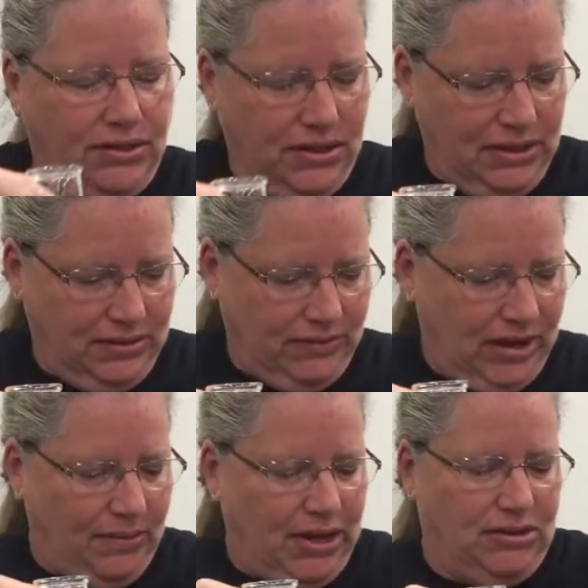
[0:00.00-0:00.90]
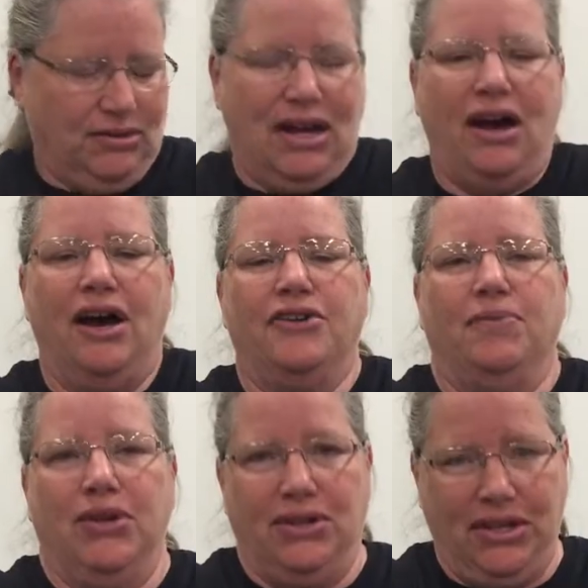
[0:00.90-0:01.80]
to it. I've got about
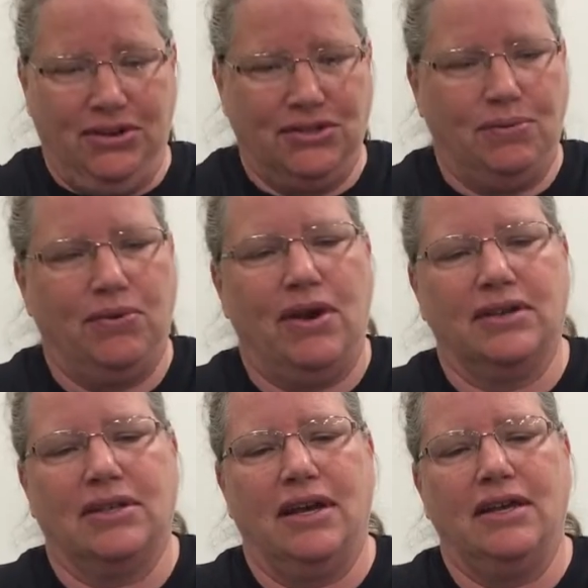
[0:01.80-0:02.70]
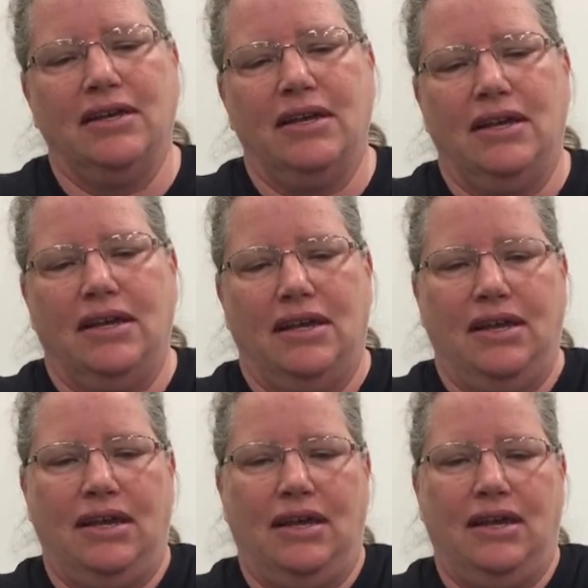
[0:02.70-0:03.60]
100 milliliters of peroxide.
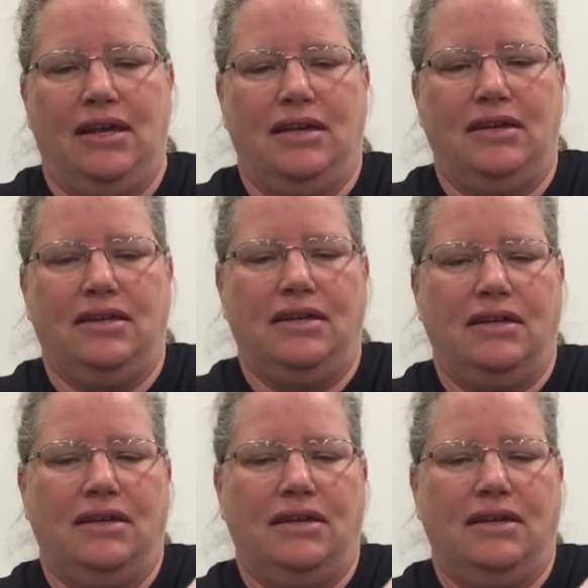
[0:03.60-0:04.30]
And